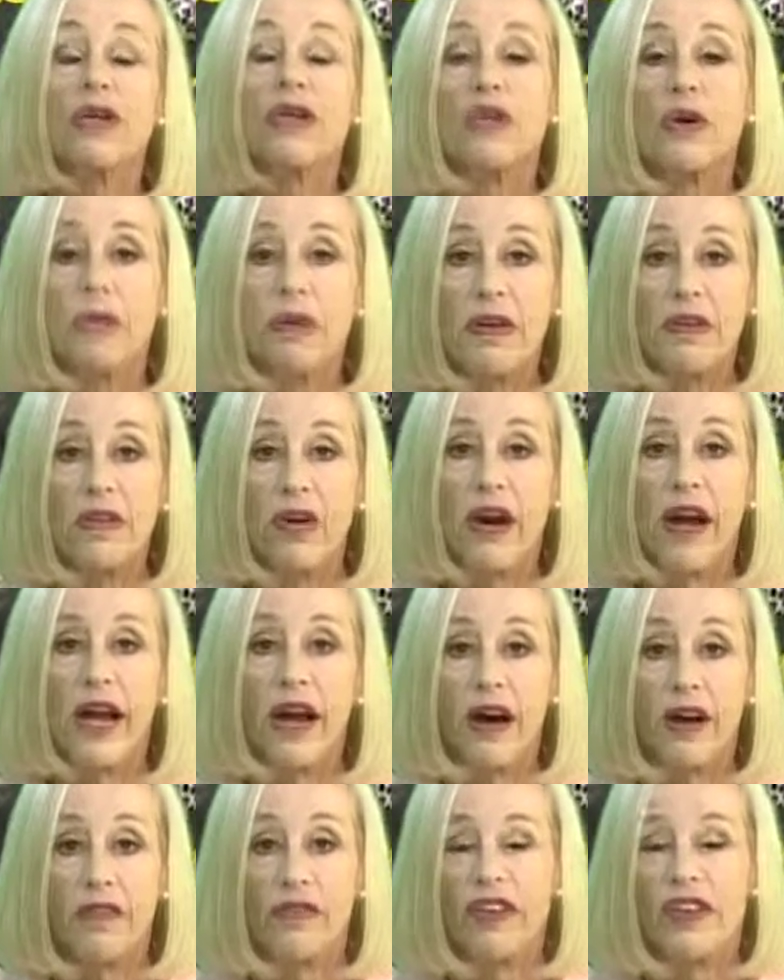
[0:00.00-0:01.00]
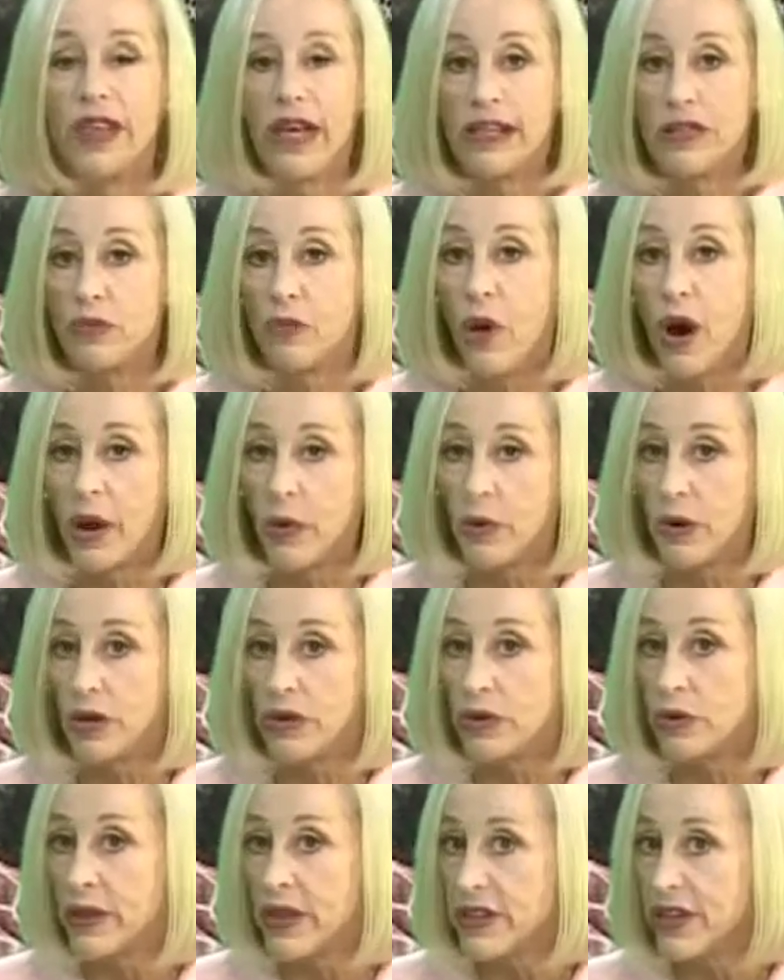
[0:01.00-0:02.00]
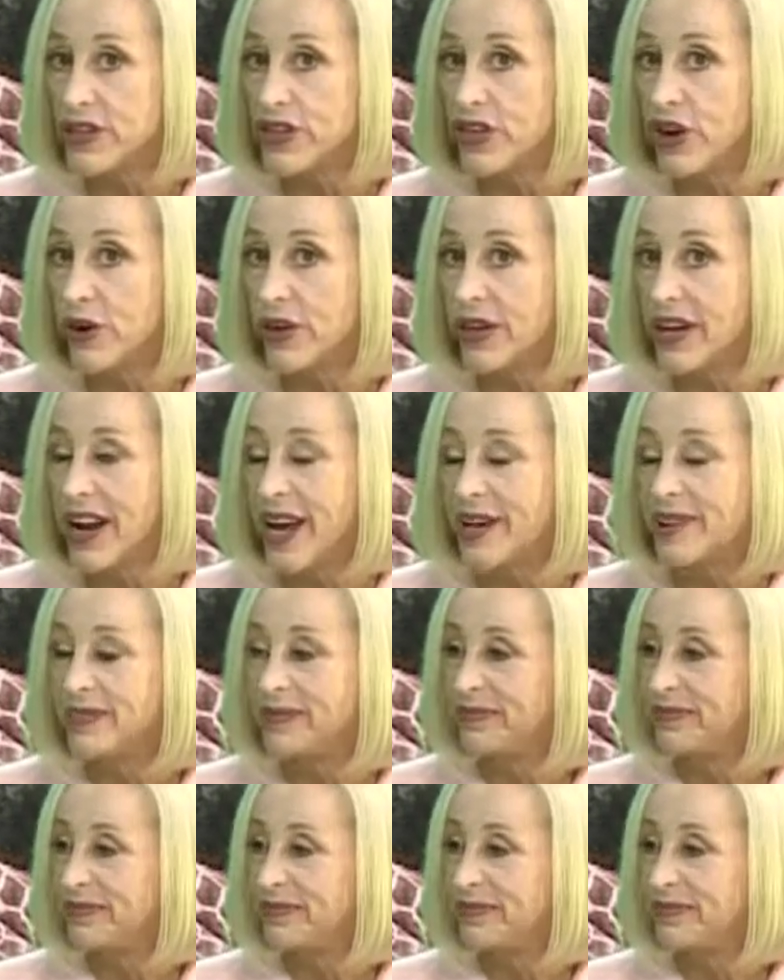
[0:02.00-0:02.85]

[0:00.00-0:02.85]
So be very careful. That's why we're doing this show tonight.